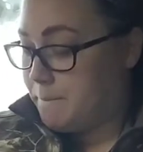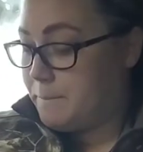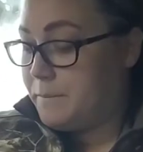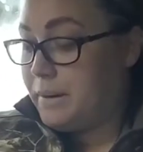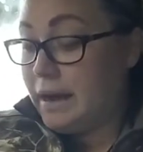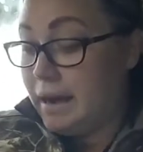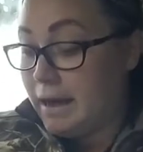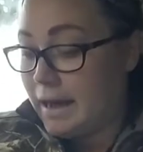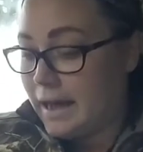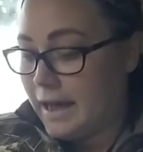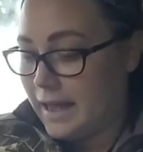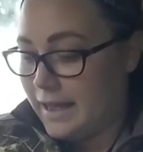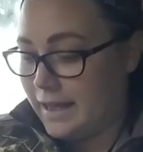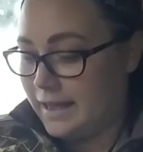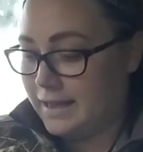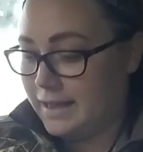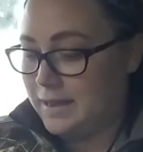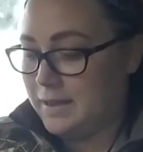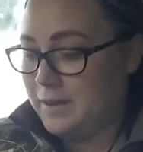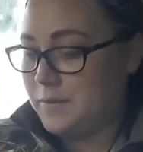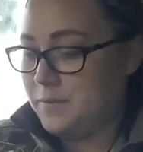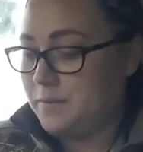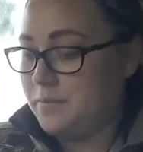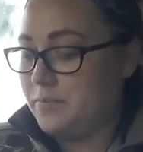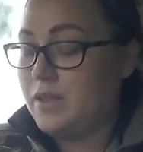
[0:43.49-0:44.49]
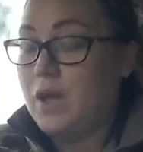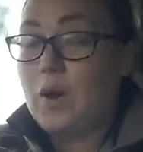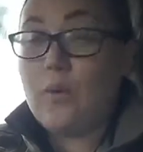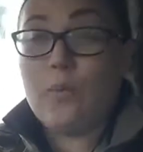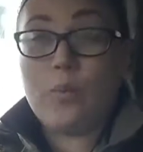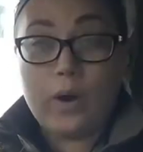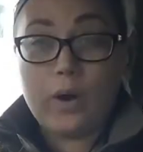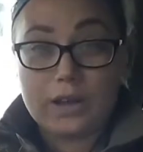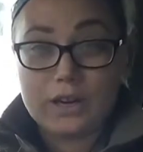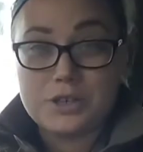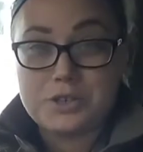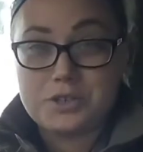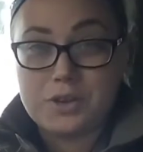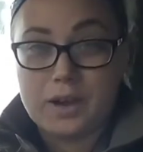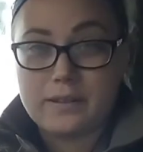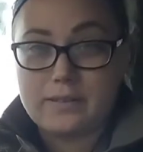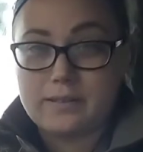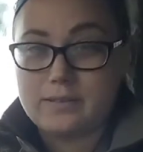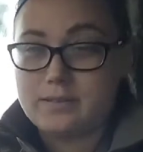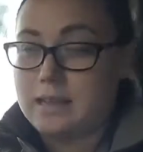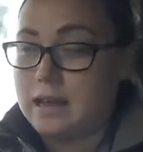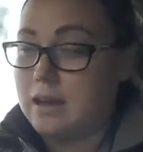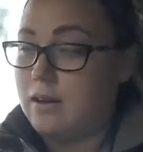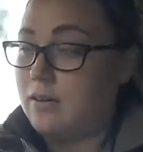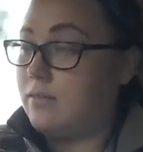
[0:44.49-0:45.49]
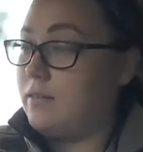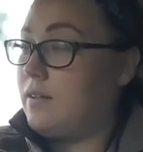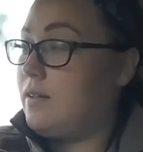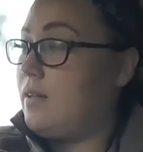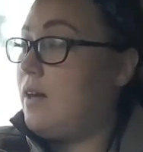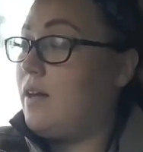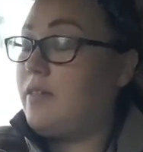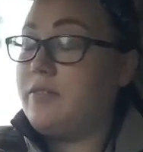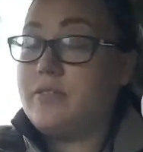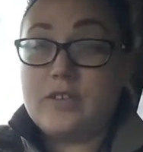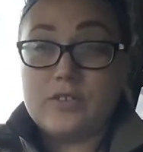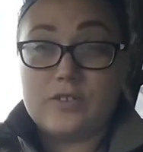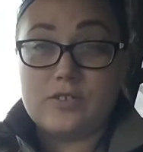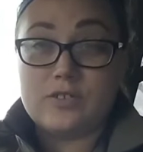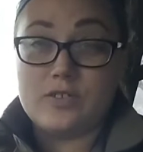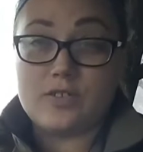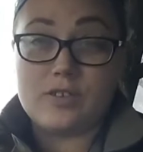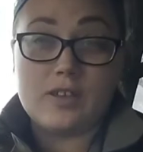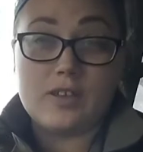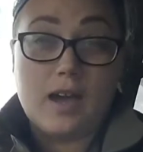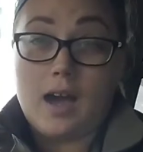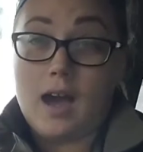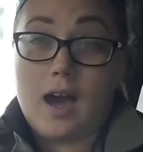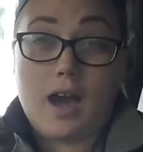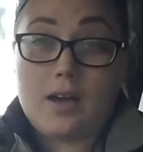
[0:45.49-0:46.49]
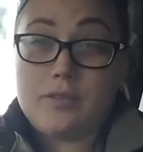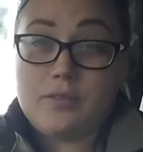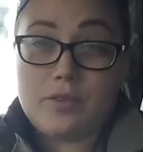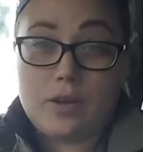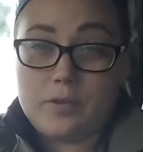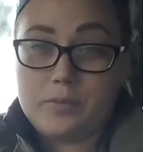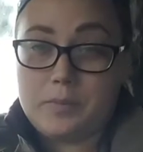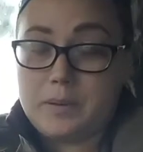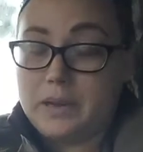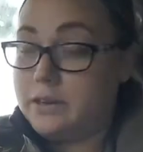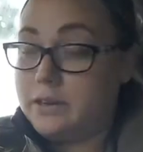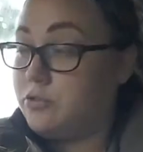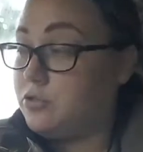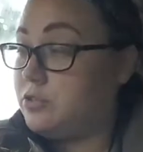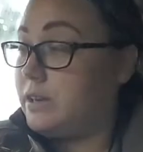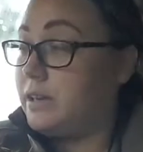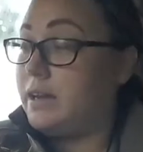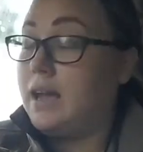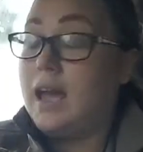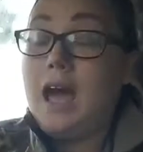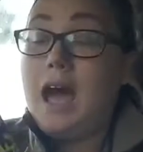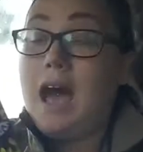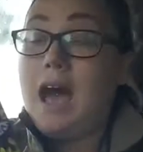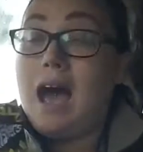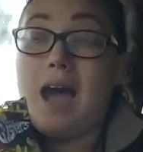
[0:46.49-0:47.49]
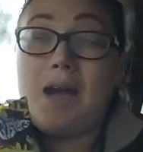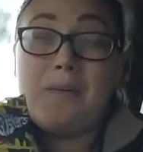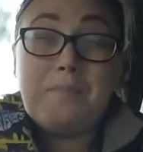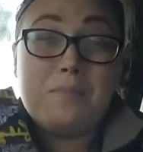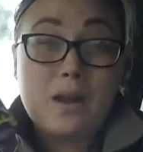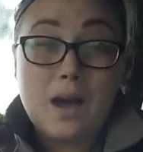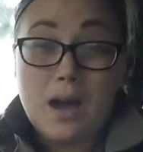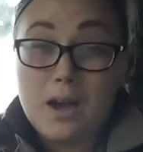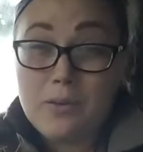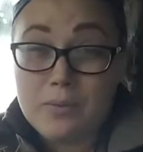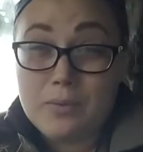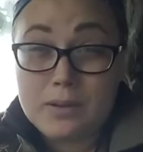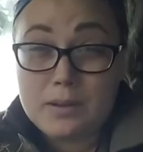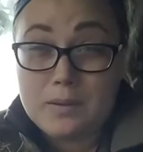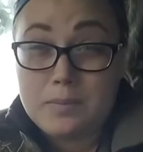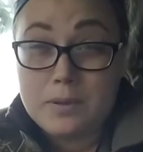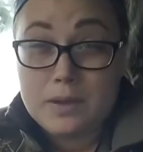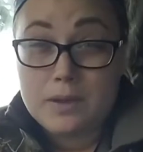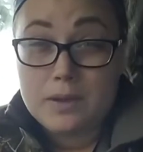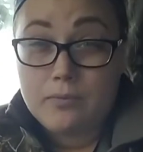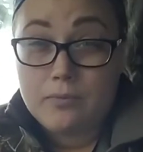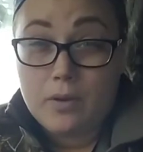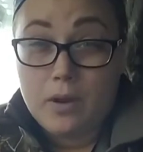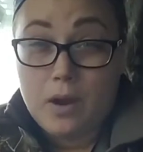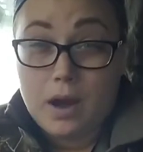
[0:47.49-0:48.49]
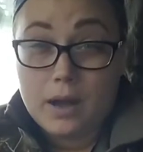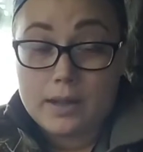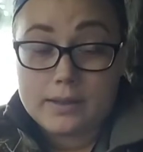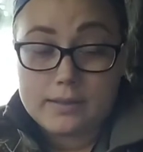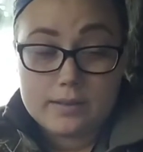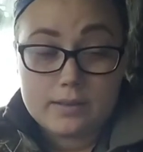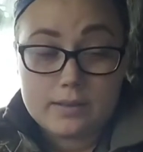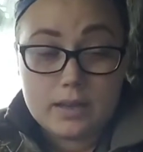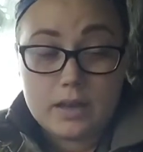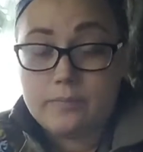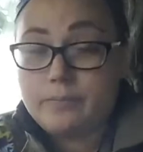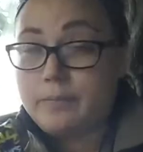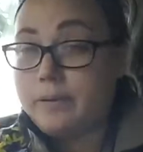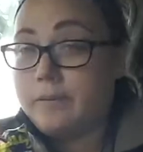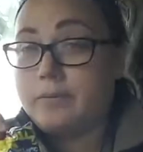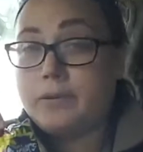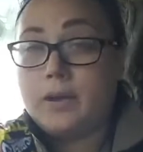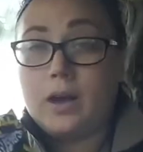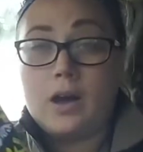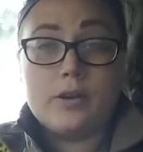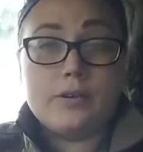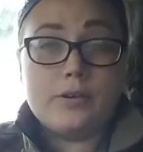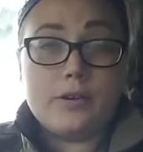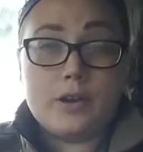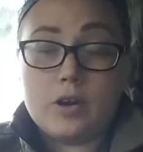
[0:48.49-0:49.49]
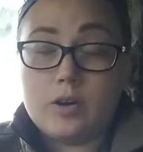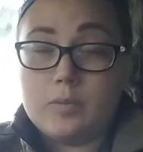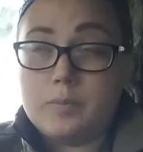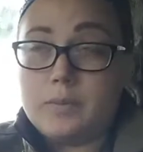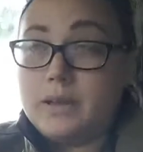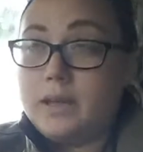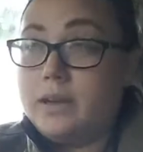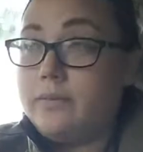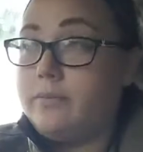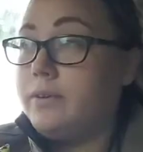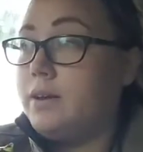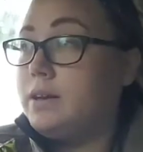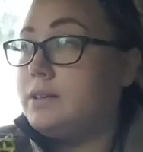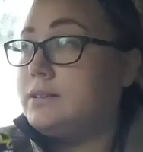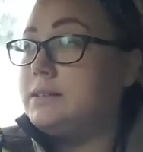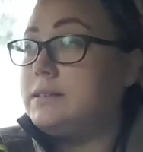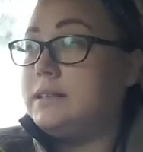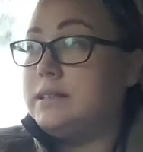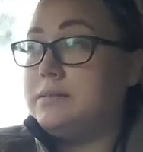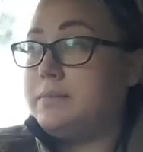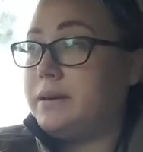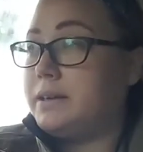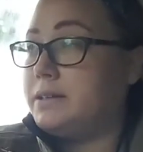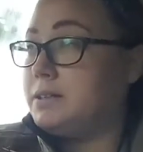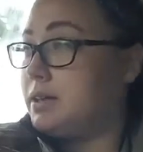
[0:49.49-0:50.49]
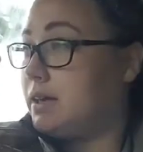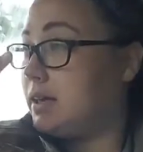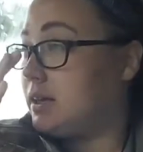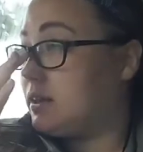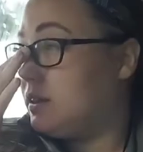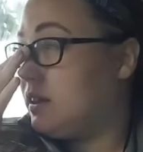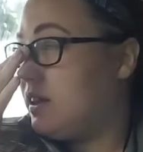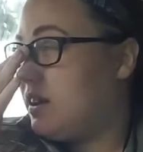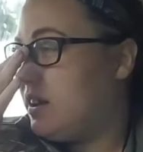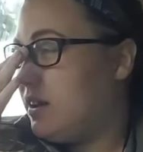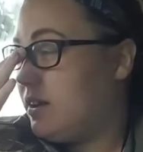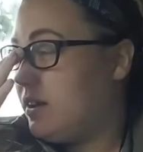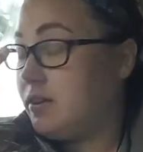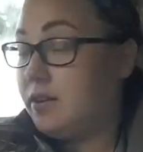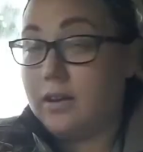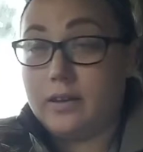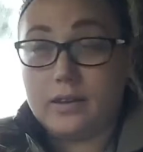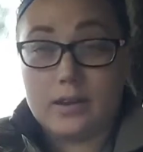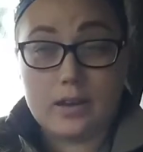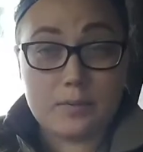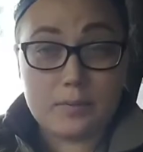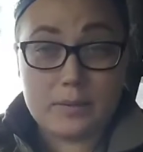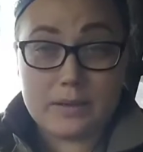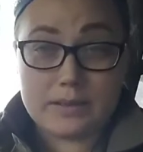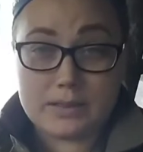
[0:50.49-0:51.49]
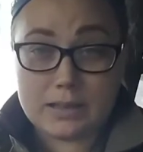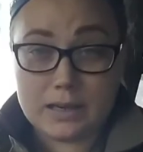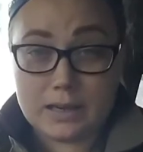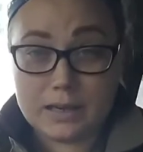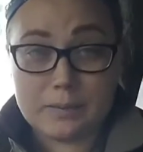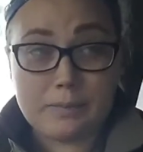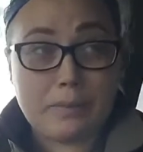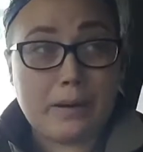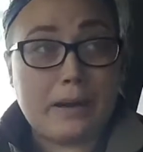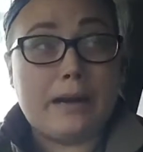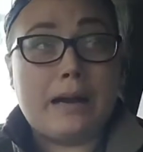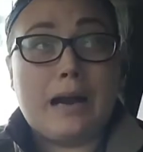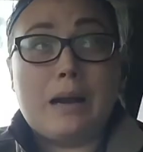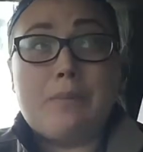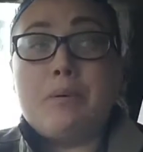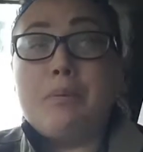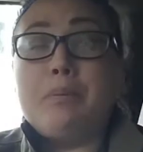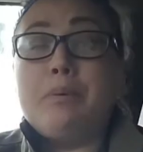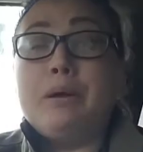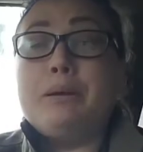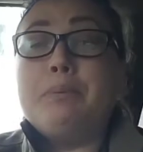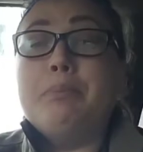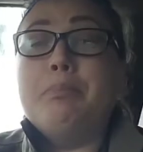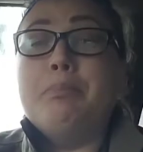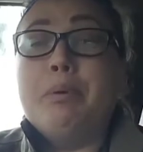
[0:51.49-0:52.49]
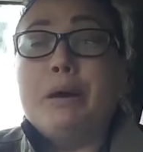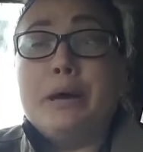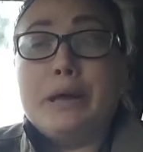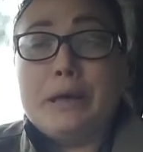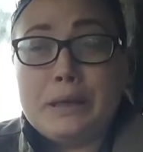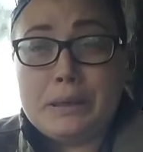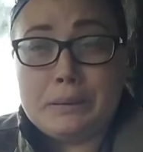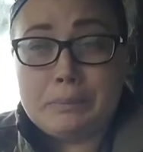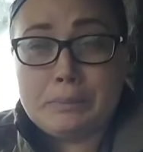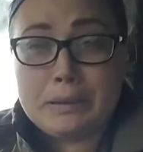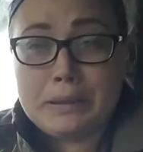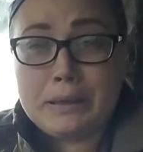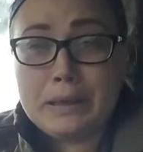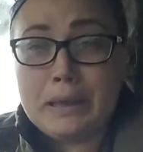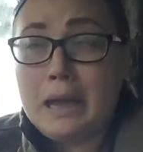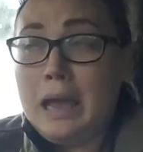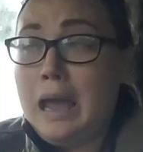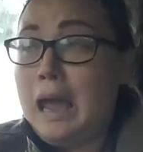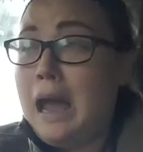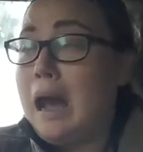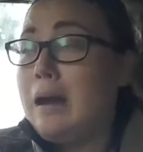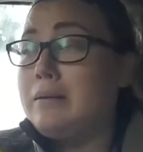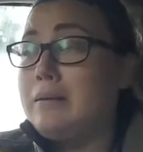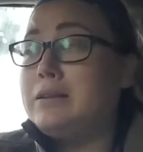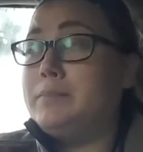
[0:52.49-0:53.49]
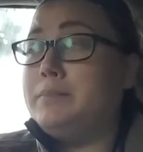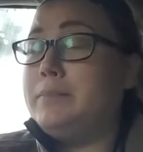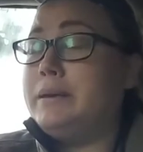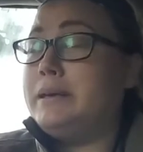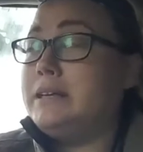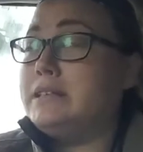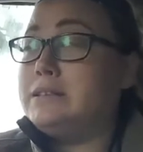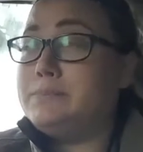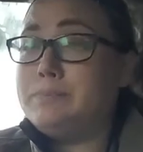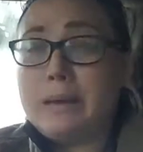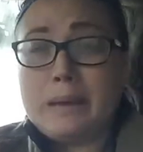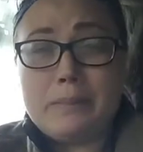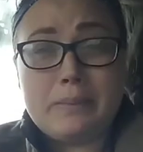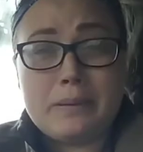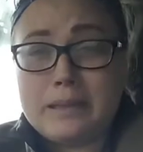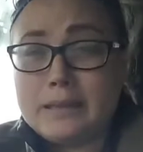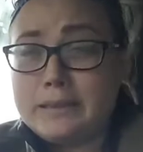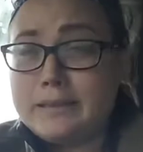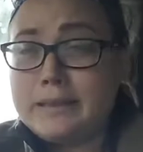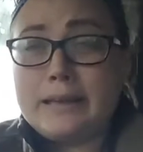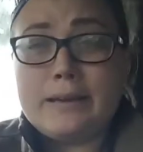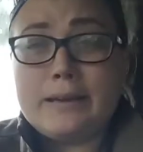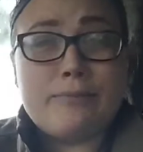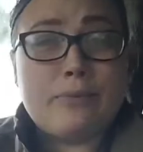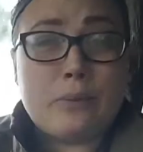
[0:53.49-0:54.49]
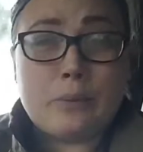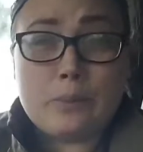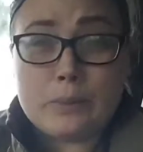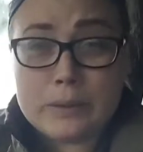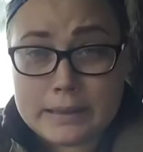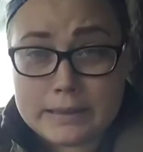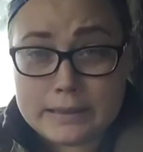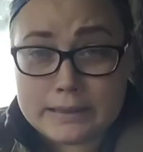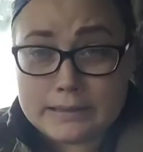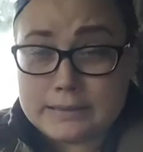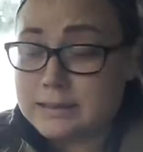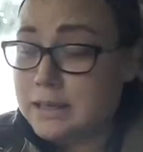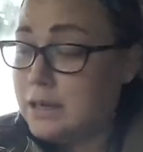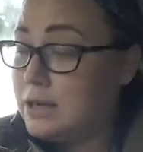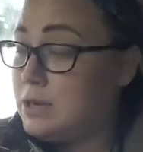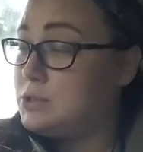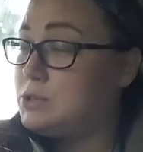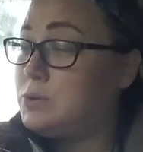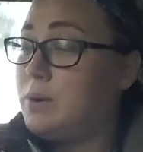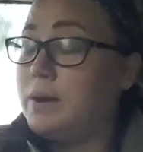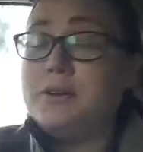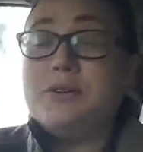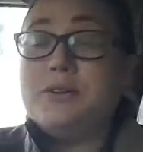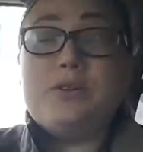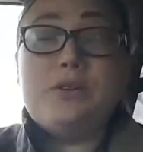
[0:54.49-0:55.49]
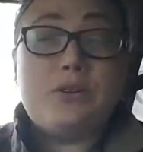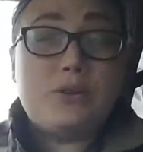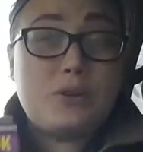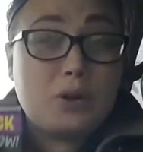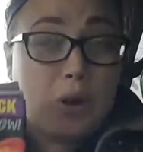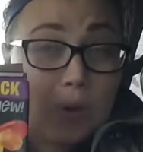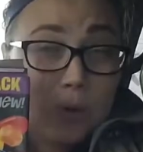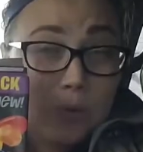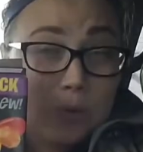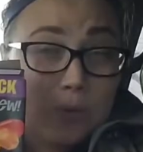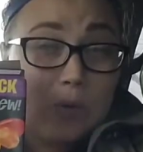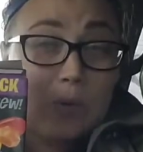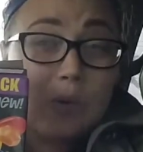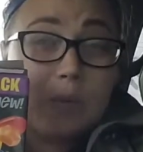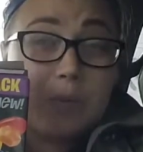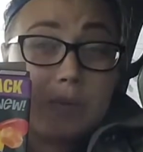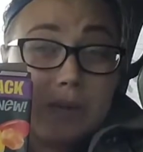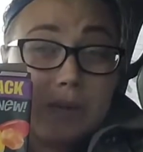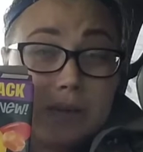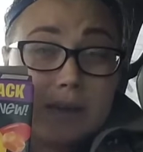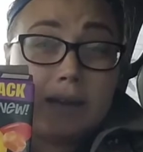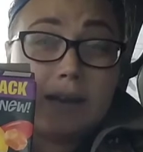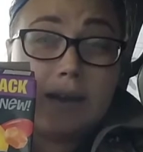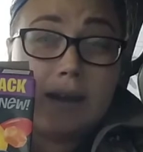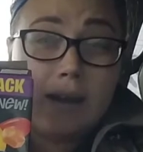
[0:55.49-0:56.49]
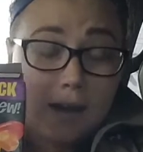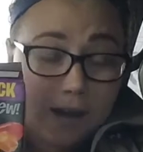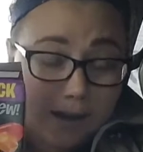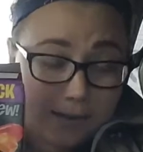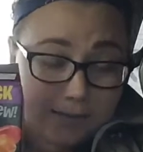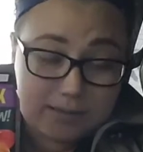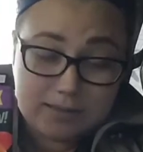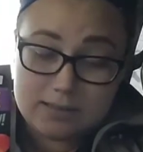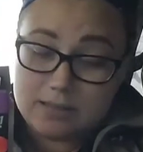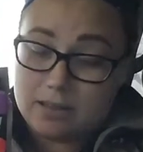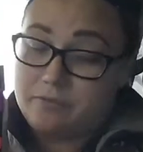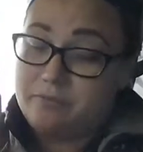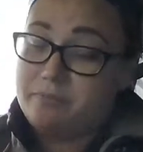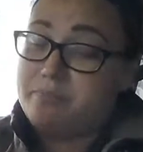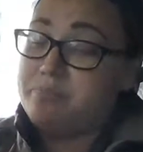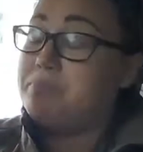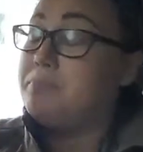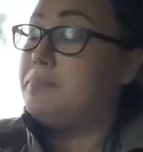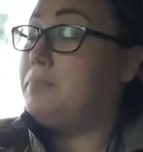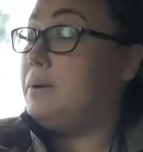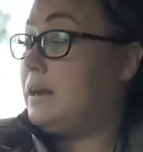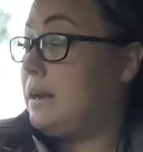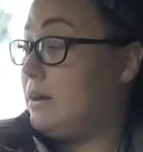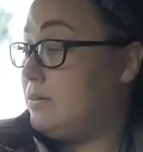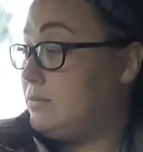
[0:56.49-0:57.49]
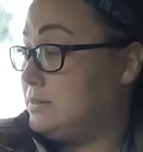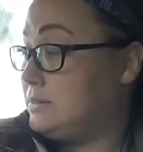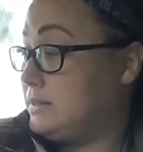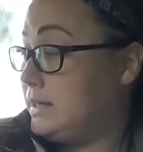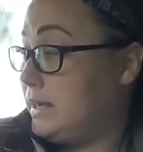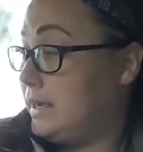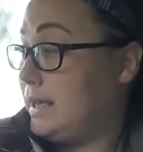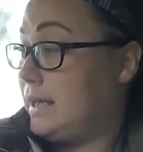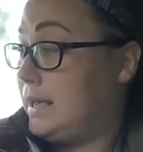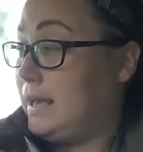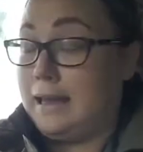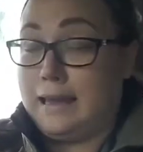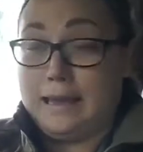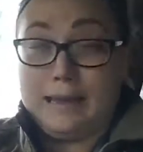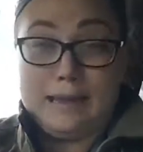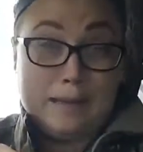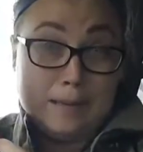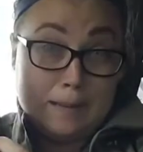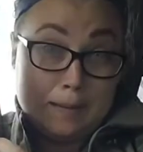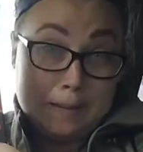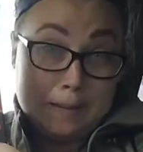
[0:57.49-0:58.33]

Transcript: But we're going to try this out. This I thought would be interesting. I'm not really big for hot stuff. If y'all know me, if y'all seen my channel, y'all hear me talk about it. I'm a big baby. I'm the biggest baby that there ever was. So I don't normally eat hot stuff. But I was like, hey,